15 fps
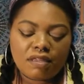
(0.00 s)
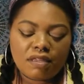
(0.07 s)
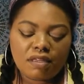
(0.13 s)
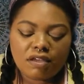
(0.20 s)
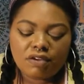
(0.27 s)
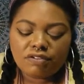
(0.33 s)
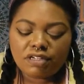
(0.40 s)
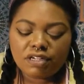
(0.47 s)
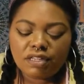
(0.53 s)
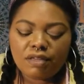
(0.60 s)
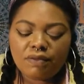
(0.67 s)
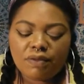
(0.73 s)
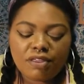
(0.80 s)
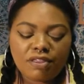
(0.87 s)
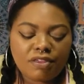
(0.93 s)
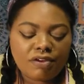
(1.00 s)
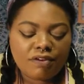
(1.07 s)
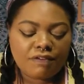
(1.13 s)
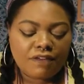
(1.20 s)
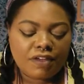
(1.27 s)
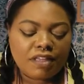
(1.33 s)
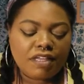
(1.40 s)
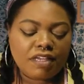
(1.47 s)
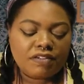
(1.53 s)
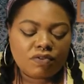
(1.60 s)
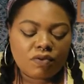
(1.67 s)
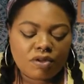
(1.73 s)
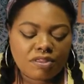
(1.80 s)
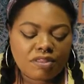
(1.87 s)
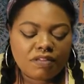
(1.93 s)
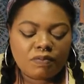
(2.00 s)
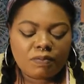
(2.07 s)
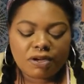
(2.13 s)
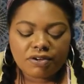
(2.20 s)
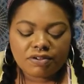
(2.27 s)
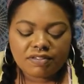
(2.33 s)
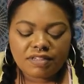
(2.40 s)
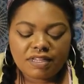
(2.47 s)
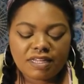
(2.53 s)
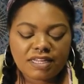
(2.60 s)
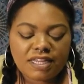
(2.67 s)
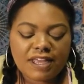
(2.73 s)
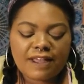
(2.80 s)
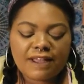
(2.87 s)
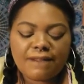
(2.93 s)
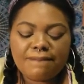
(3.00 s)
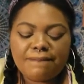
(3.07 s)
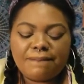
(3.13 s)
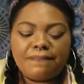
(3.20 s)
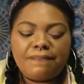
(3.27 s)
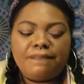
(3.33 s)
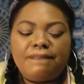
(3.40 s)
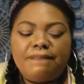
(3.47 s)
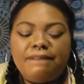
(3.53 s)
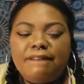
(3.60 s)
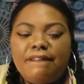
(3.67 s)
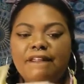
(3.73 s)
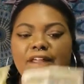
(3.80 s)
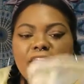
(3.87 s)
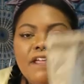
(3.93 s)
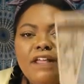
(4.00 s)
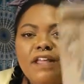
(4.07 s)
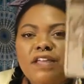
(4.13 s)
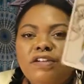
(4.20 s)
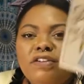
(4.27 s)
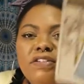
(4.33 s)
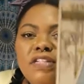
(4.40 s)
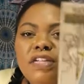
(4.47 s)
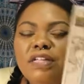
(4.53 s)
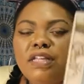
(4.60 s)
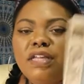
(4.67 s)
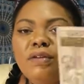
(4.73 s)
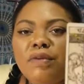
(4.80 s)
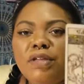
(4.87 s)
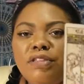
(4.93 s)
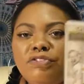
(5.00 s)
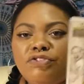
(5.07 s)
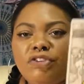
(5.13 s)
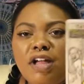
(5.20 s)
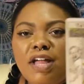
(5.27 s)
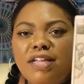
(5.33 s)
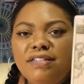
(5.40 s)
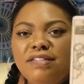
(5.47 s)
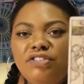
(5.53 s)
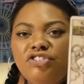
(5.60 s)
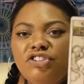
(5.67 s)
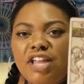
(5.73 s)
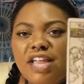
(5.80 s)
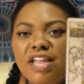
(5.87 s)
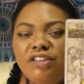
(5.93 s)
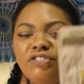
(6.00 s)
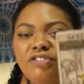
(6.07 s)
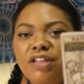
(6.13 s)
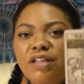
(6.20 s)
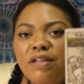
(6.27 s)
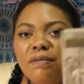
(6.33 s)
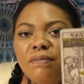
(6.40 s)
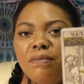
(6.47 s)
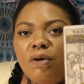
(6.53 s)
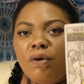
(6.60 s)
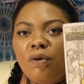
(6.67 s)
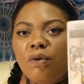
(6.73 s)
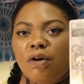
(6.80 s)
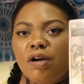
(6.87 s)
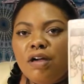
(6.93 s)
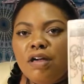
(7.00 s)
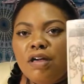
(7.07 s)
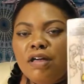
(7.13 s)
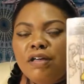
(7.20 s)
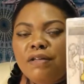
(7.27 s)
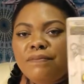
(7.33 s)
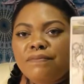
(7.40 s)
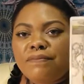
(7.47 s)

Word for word: you're dealing with your feelings on this person yeah you're dealing with trying to change them or